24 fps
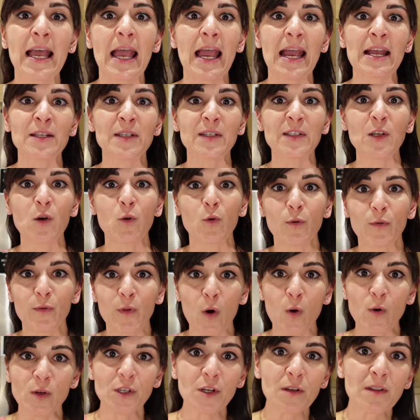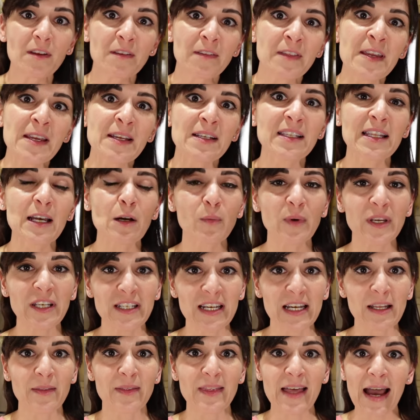And so those are the things that we
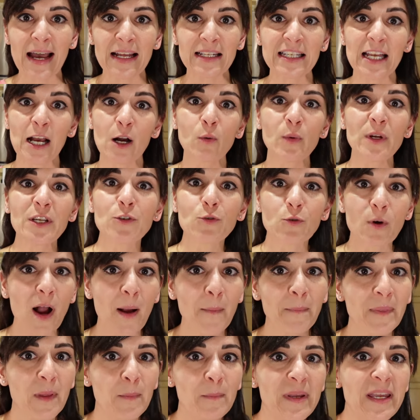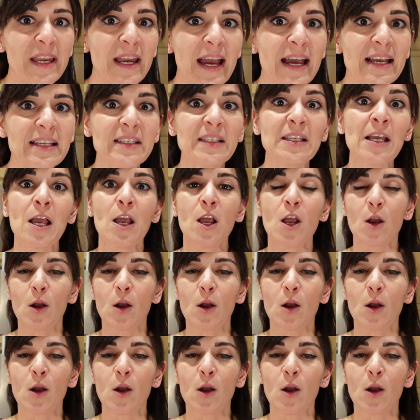did. That's how we dropped the BS.